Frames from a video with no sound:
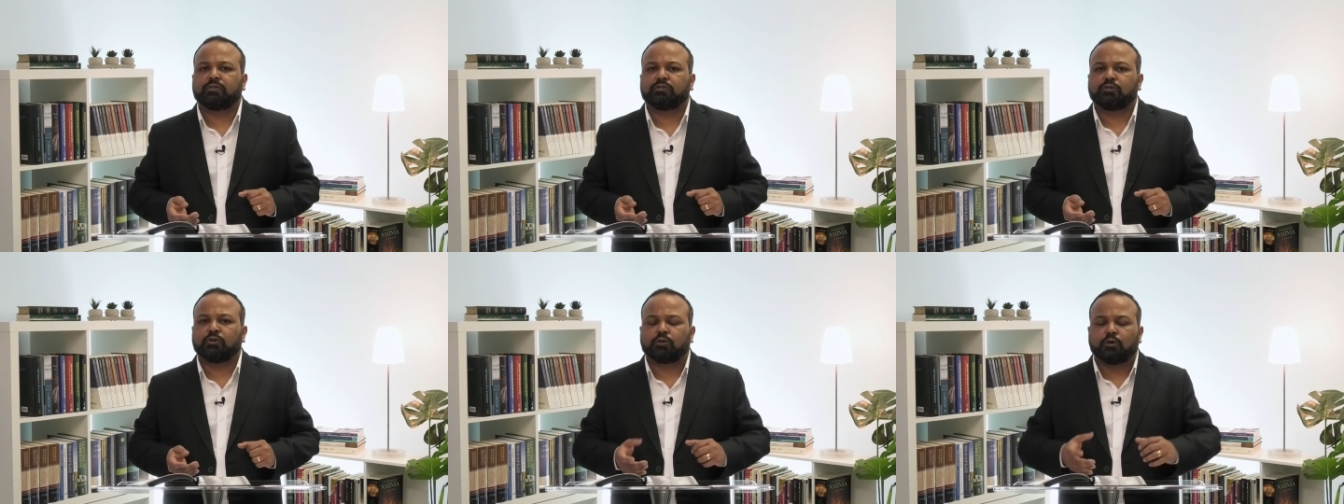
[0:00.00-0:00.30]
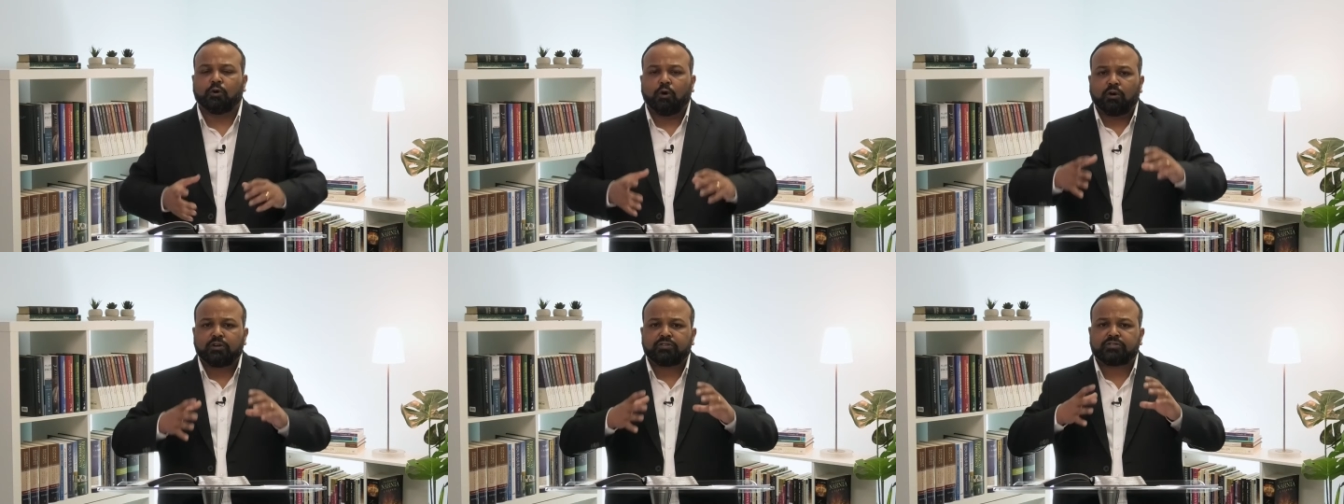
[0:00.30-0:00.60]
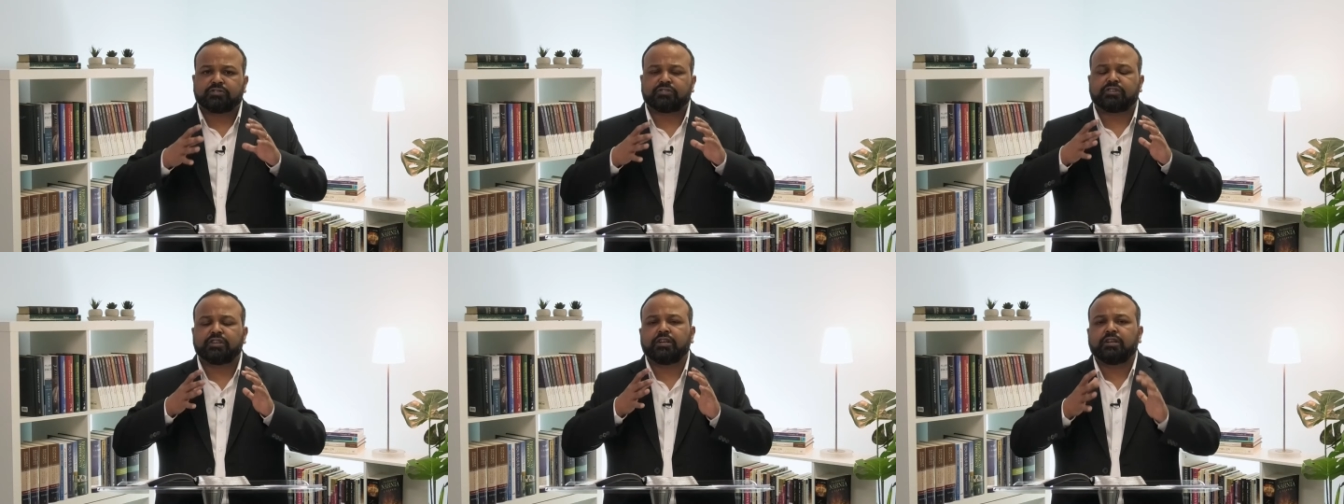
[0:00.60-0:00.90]
So God's
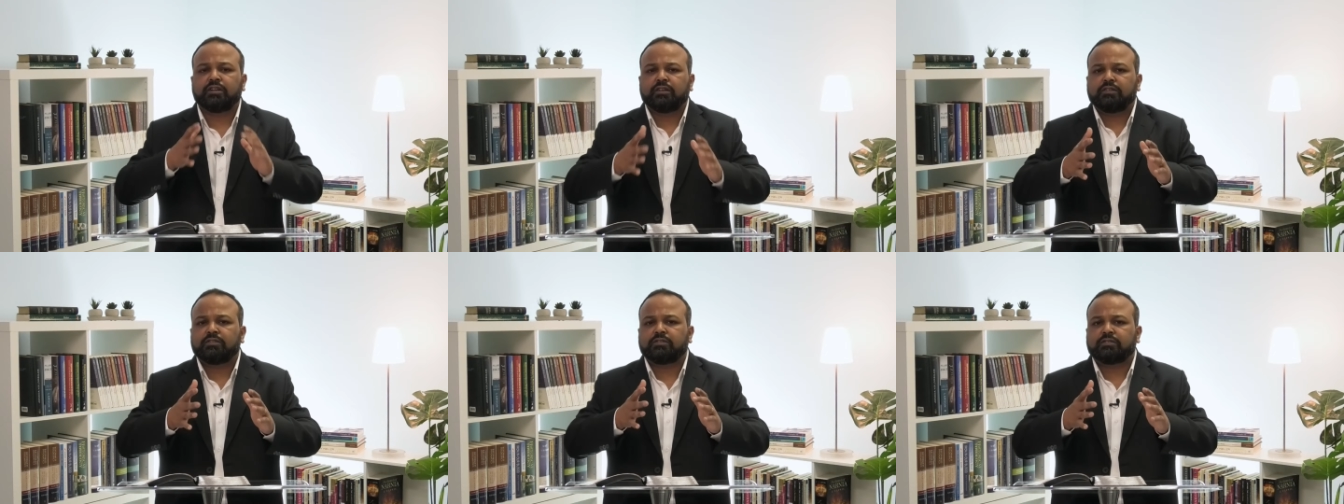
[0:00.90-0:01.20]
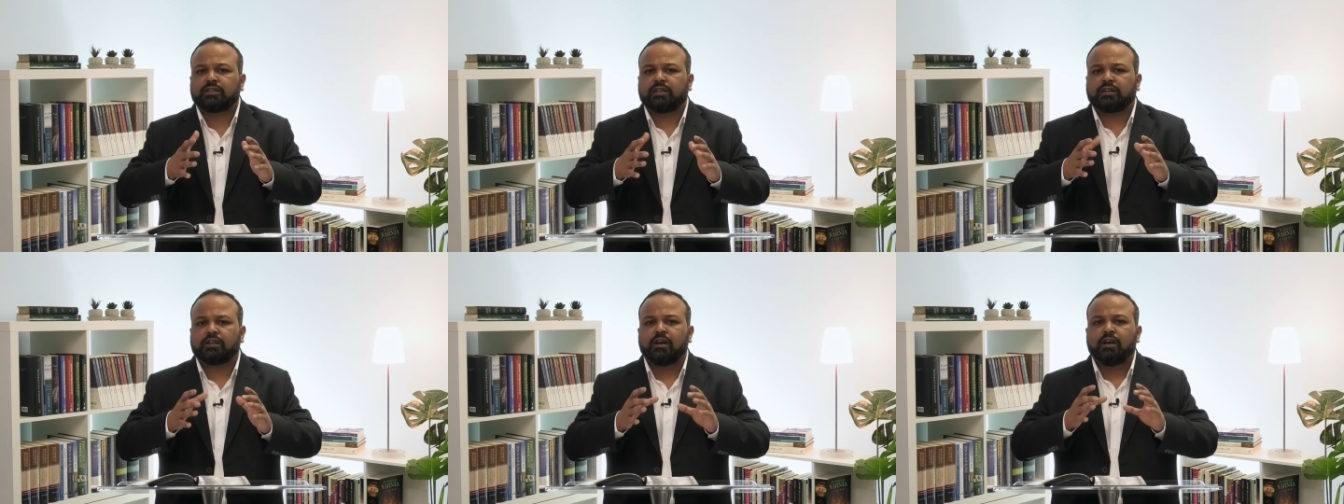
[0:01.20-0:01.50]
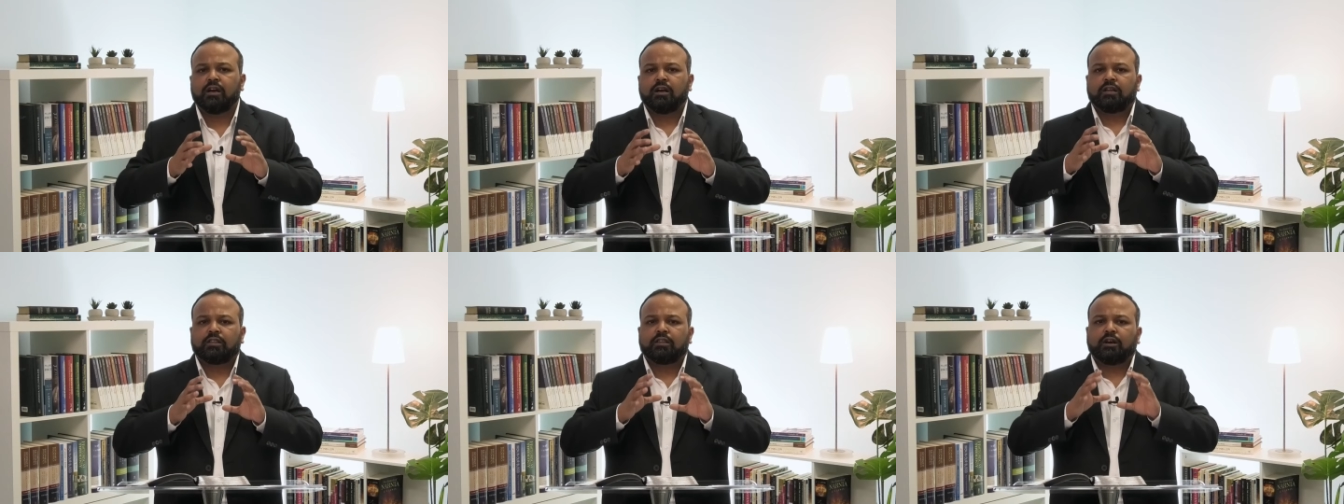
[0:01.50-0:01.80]
seed is that
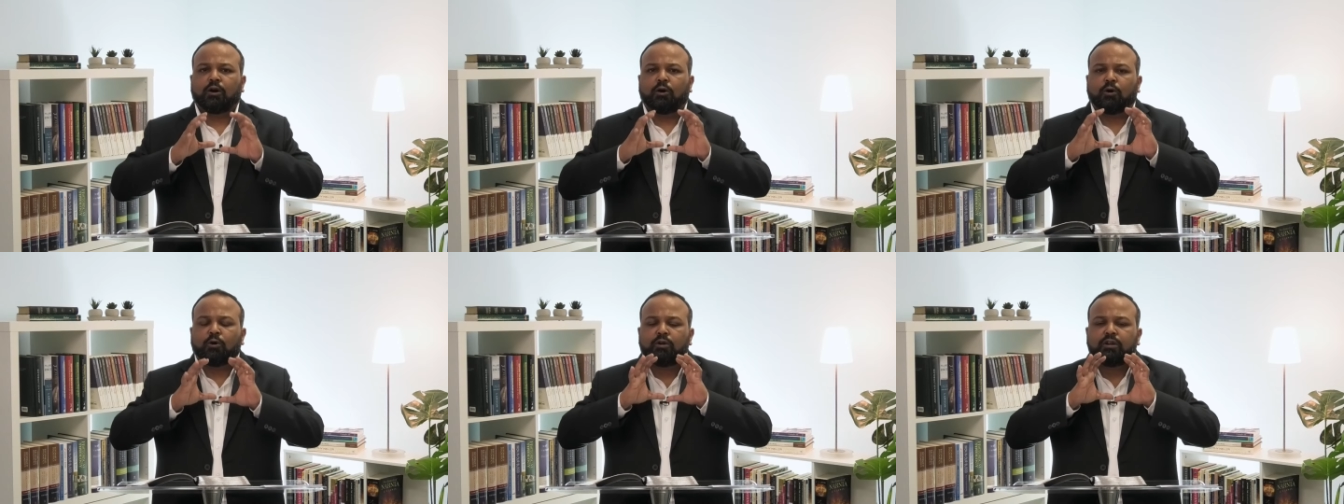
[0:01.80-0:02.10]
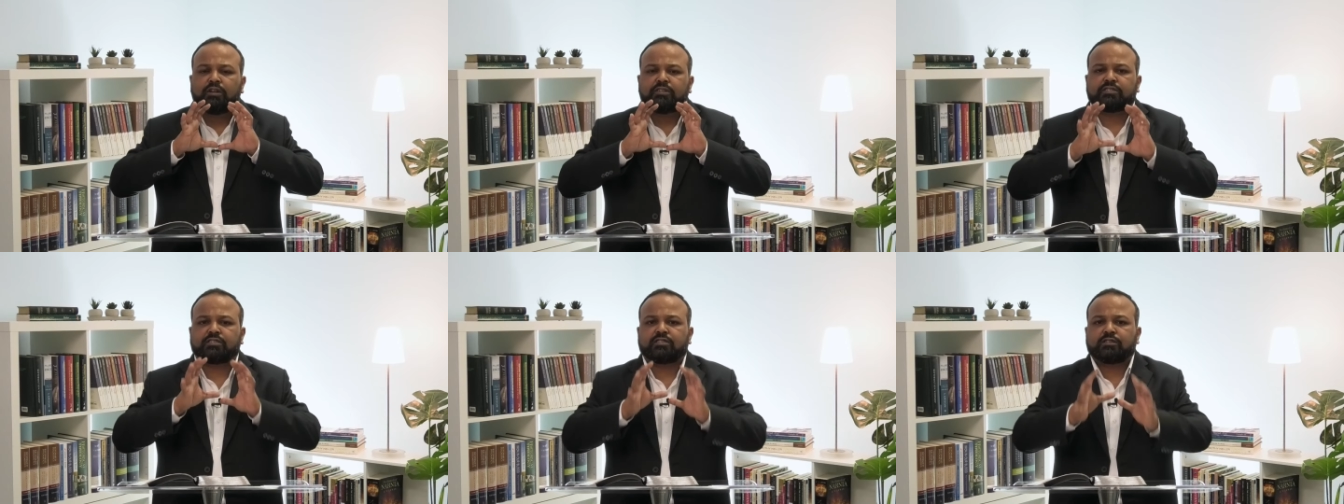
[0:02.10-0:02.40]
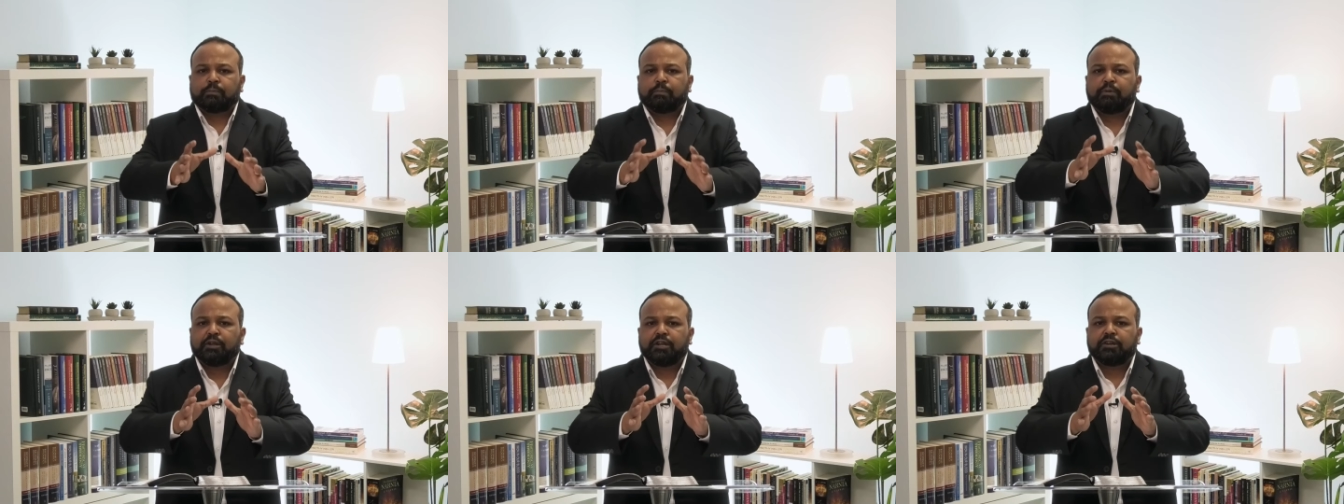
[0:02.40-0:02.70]
the Holy
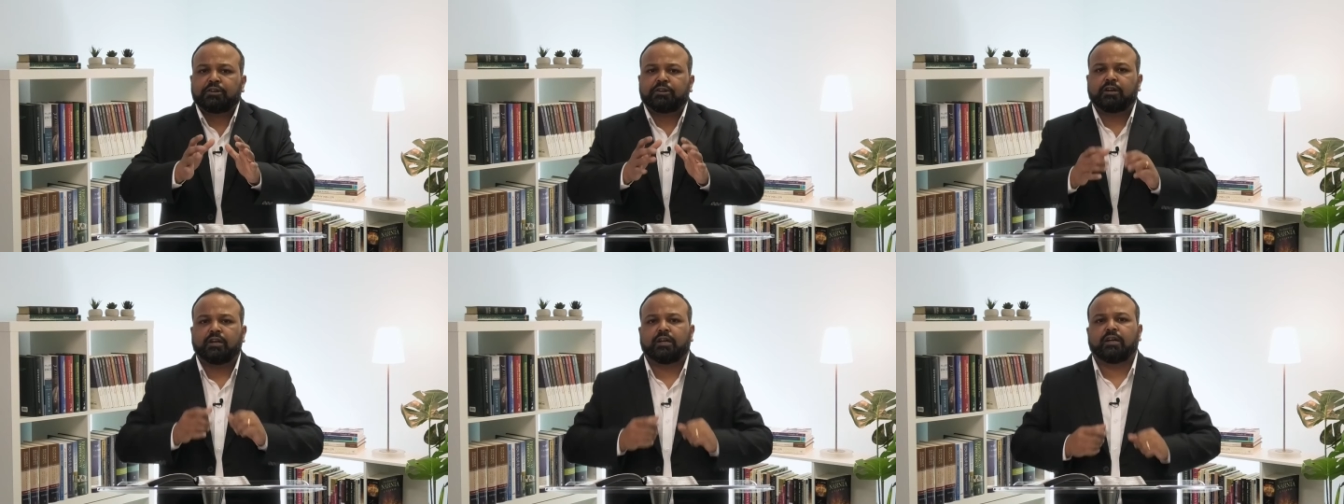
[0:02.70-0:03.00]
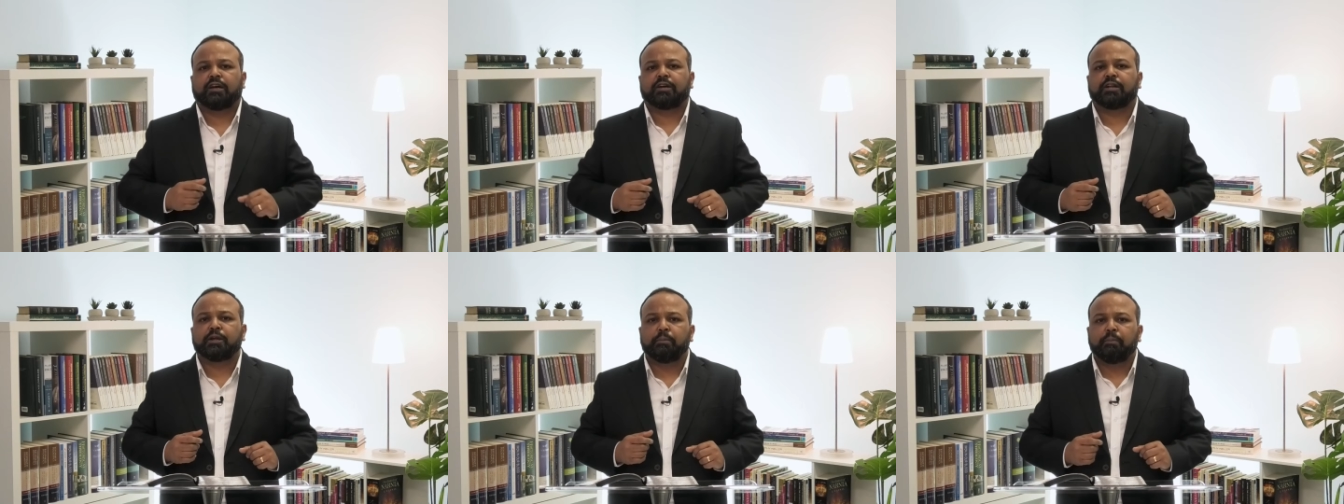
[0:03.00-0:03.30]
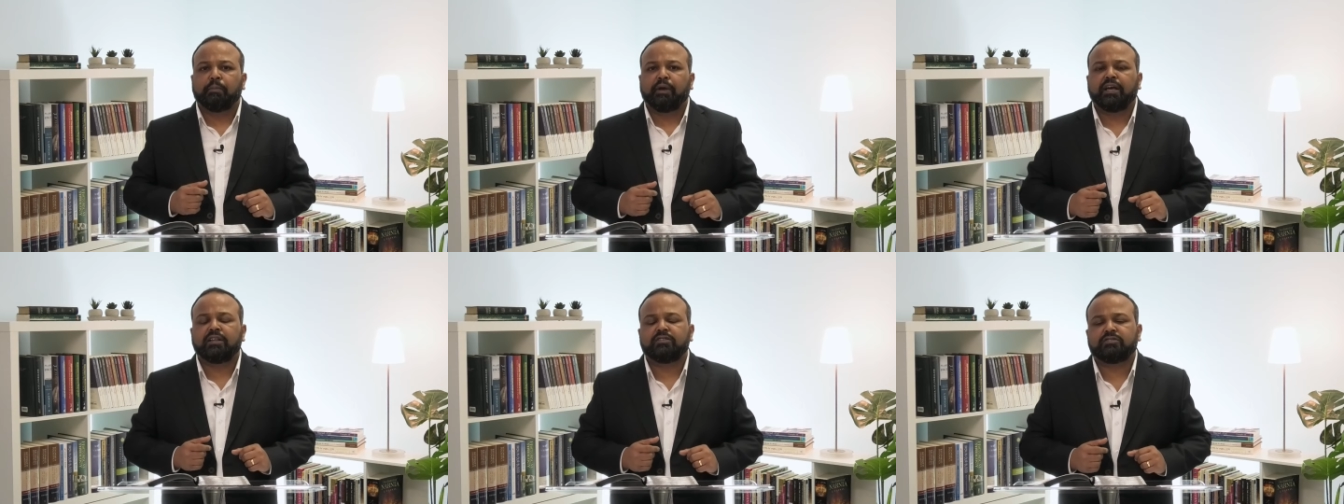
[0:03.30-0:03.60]
Spirit
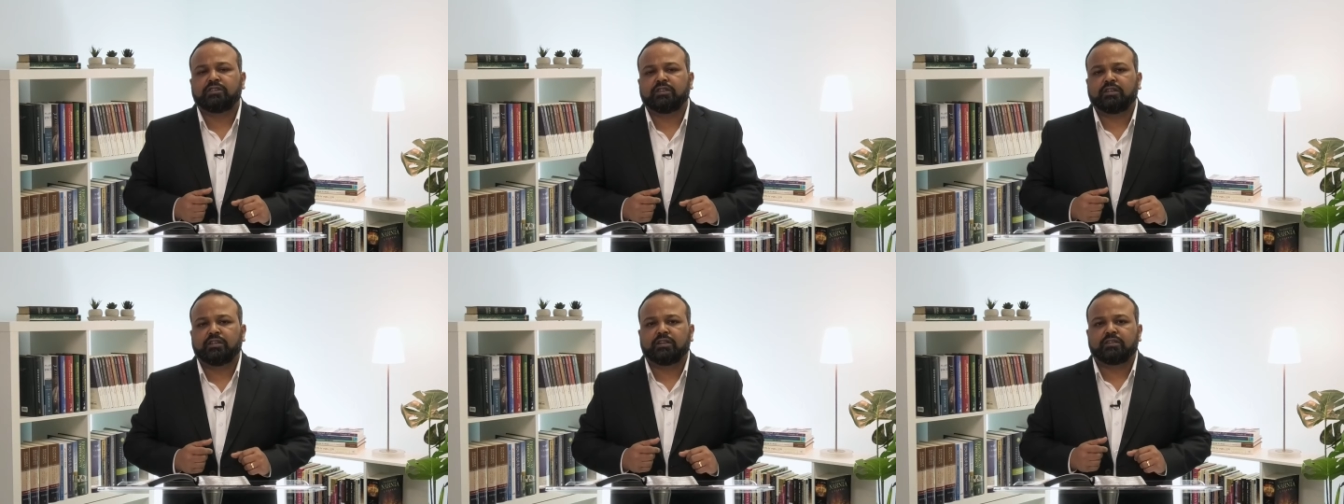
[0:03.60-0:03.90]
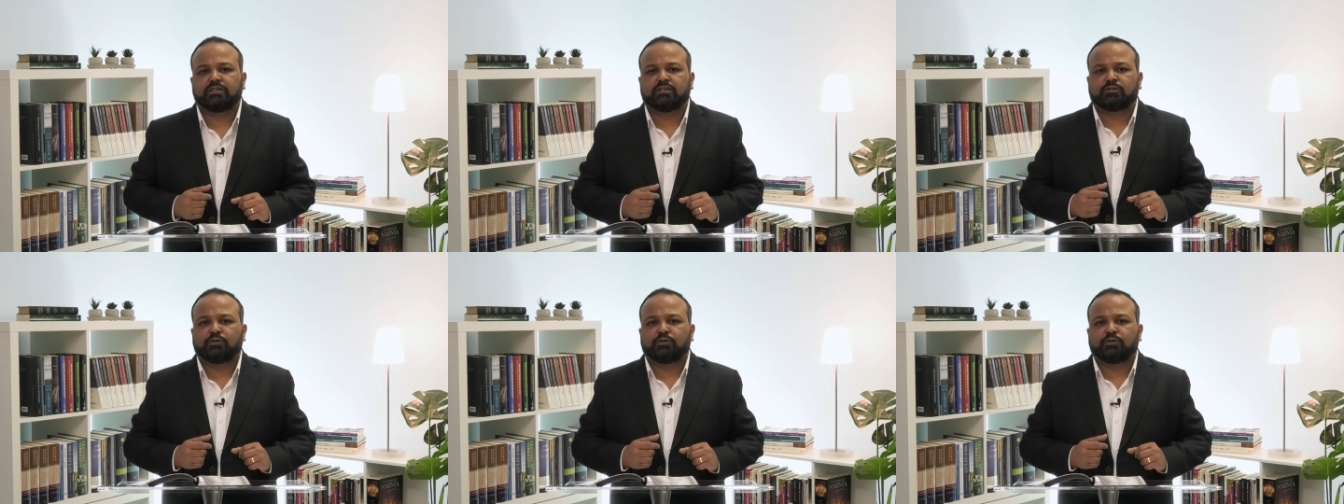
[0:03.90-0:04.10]
remains in us.